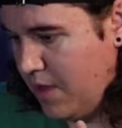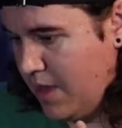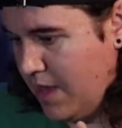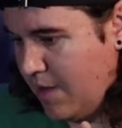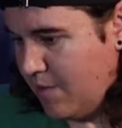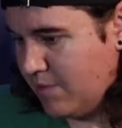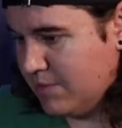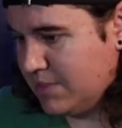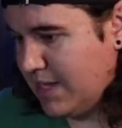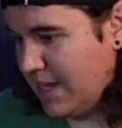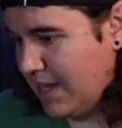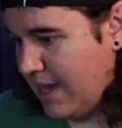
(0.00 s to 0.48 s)
It
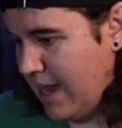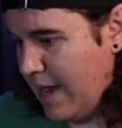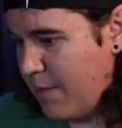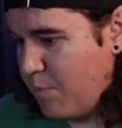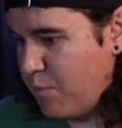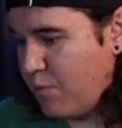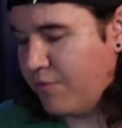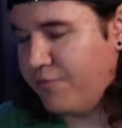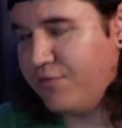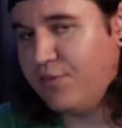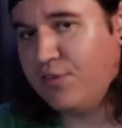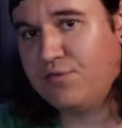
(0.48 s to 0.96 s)
was like
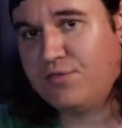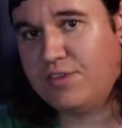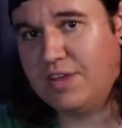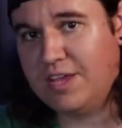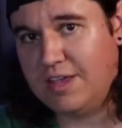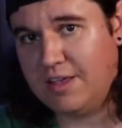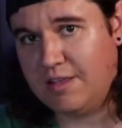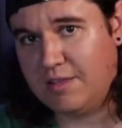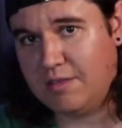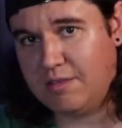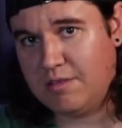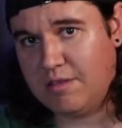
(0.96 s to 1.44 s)
April
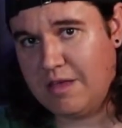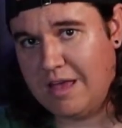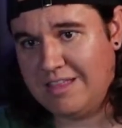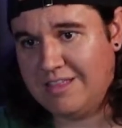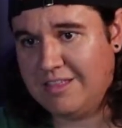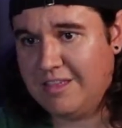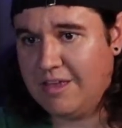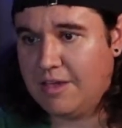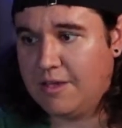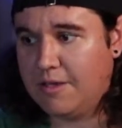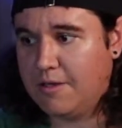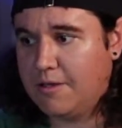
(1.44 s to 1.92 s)
15th, I
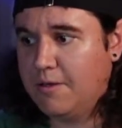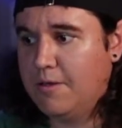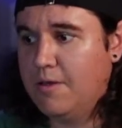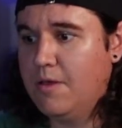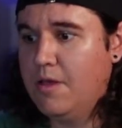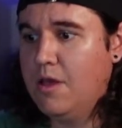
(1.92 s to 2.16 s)
think.